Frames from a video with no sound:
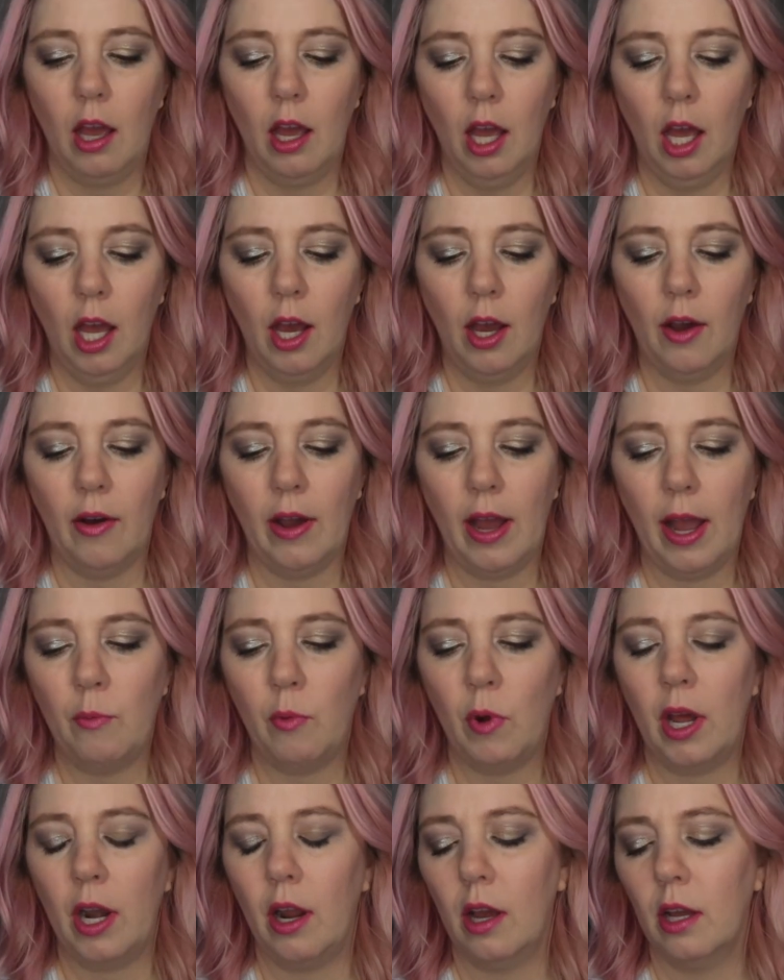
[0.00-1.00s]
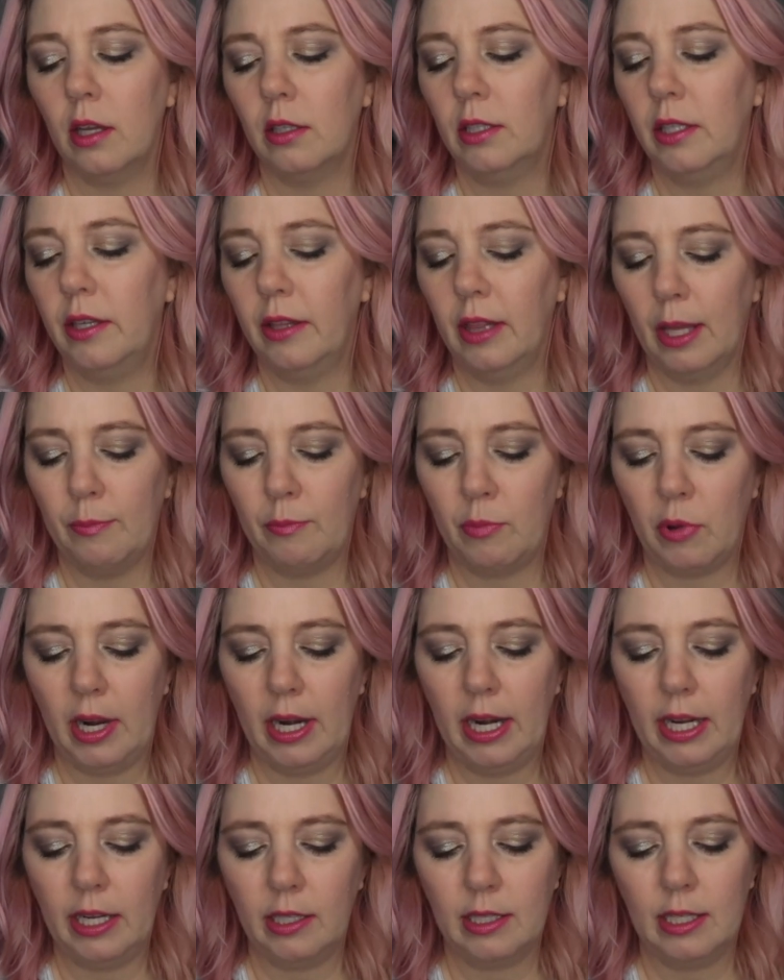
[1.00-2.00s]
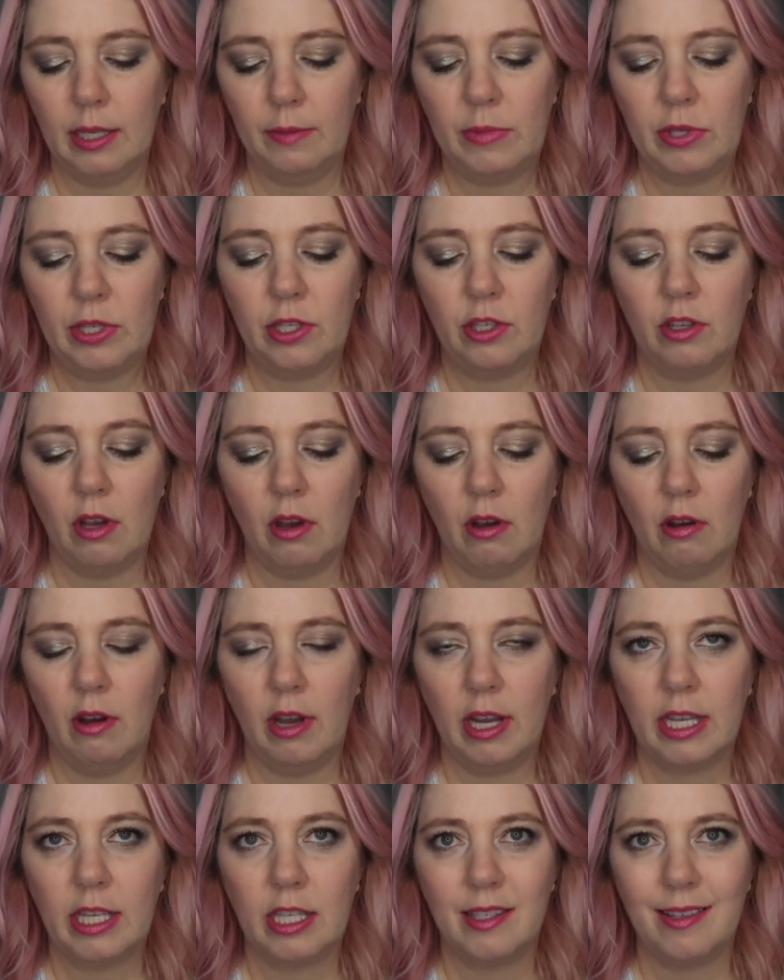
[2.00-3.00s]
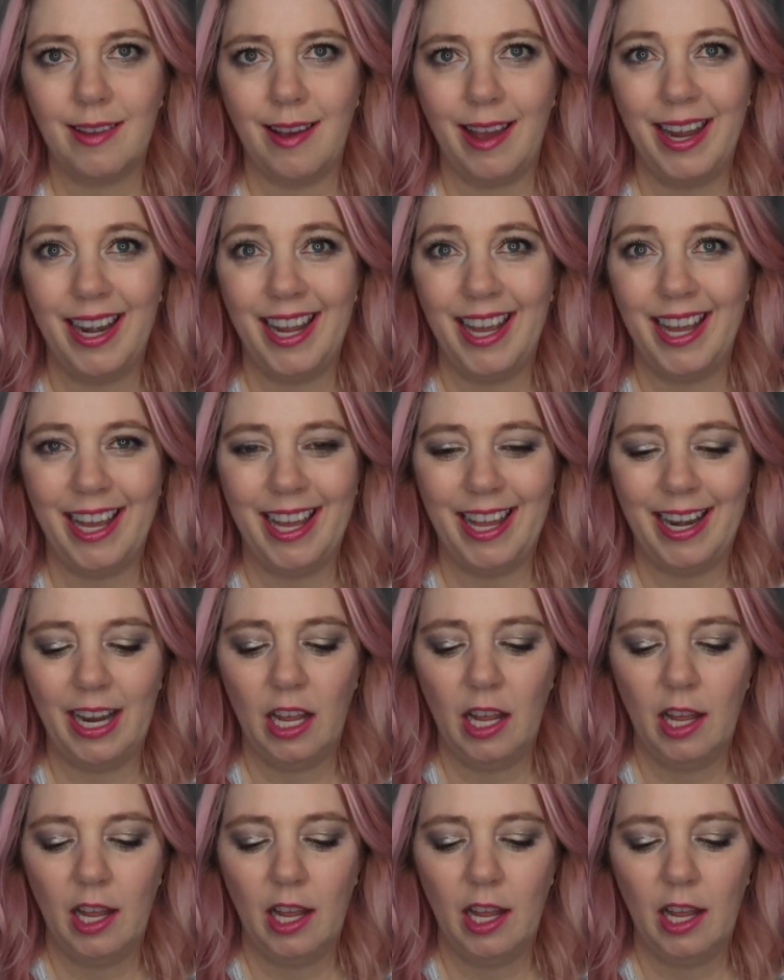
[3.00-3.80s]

I want all new lip products. I'm so excited.